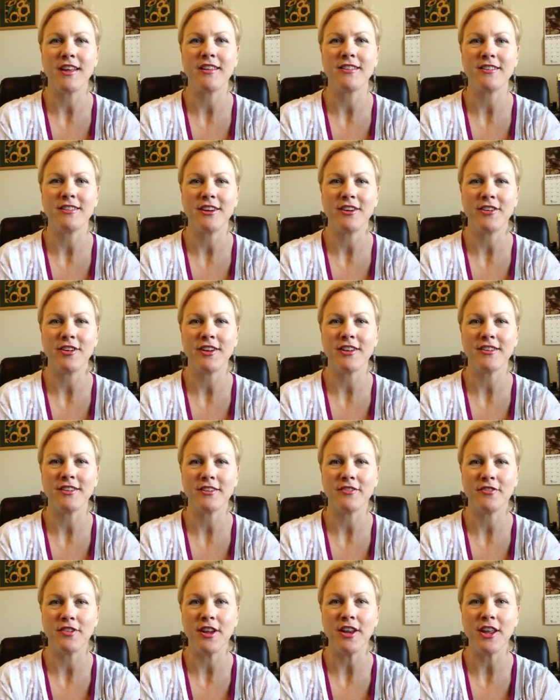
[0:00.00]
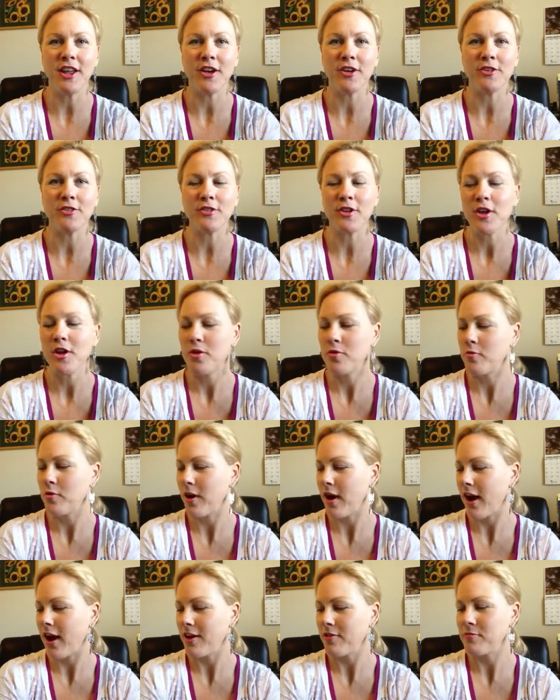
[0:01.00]
a series of videos where
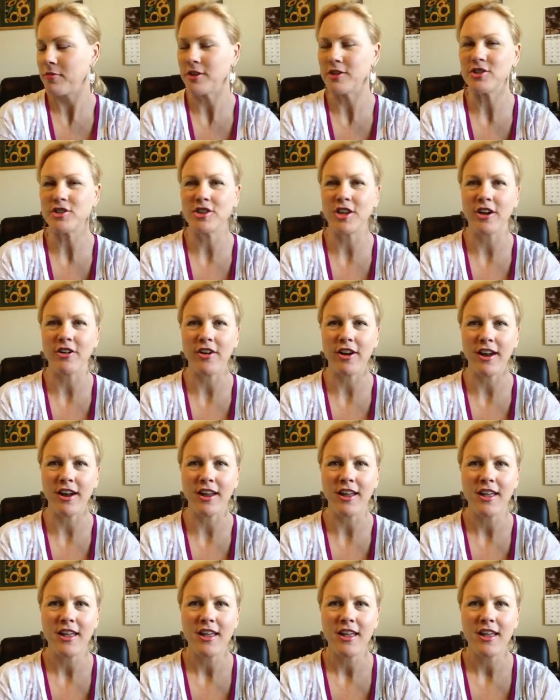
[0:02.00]
I've been sharing